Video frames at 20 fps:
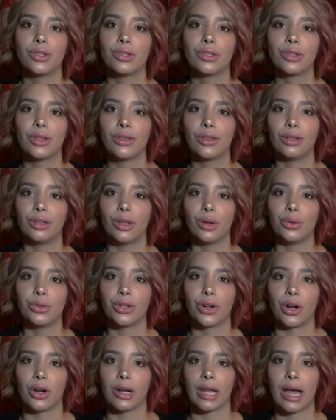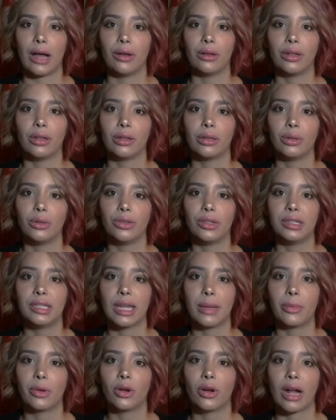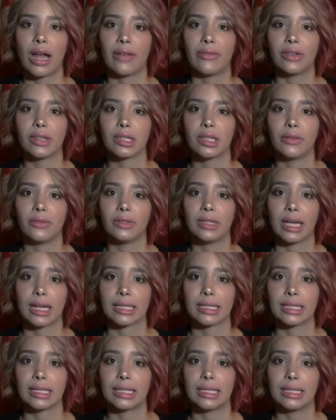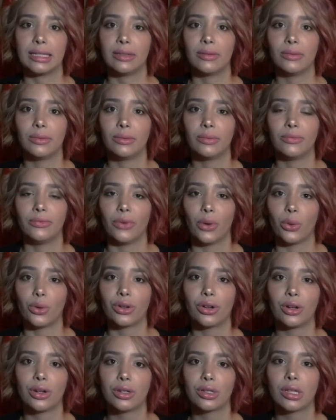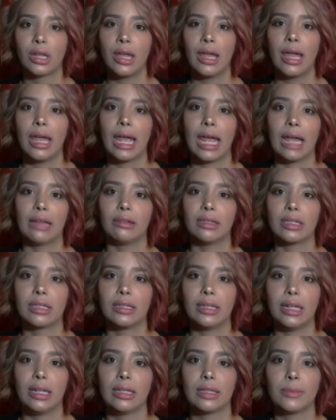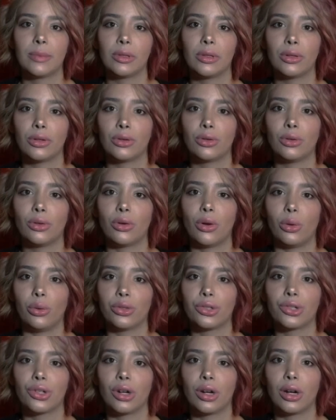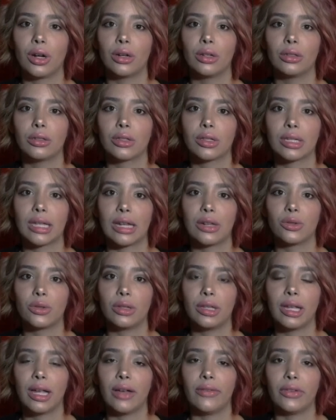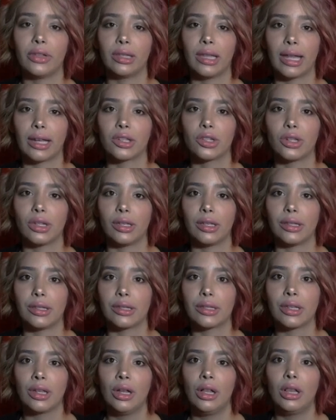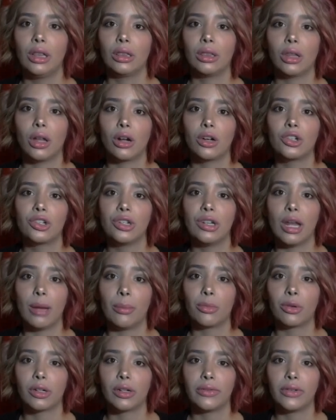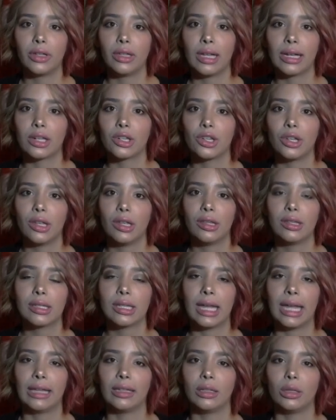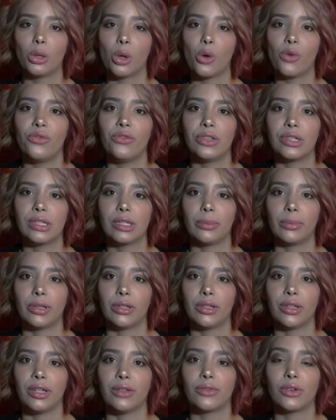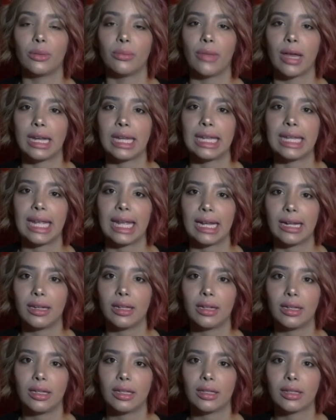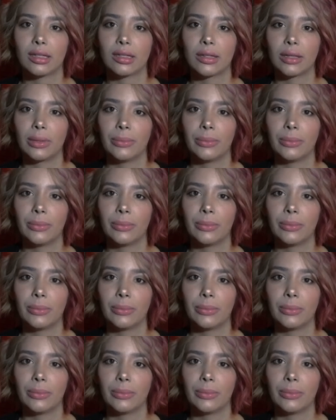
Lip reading: to the low turnout include the demographics of Texas voters and the state's political culture, scheduling of elections, large number of elections, and low visibility for many candidates.